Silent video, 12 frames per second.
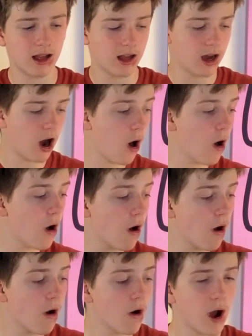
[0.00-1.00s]

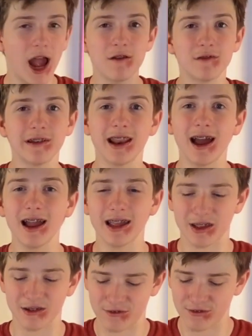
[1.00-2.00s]
Oh, I have a
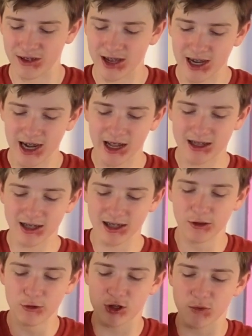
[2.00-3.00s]
knife. It's a
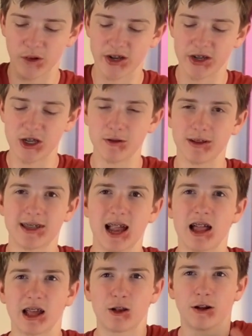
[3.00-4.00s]
loose one, too. It's not
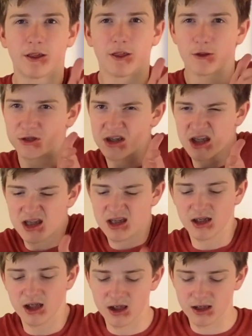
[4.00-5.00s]
like one of those
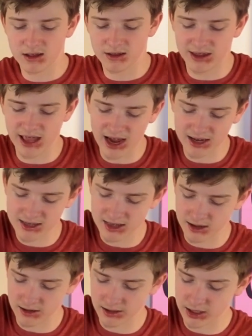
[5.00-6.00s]
decks that
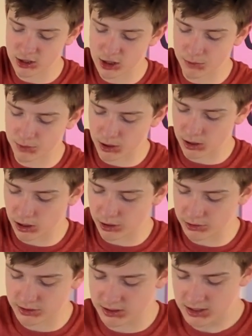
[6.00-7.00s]
are, like, super
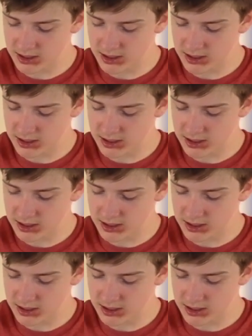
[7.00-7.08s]
close.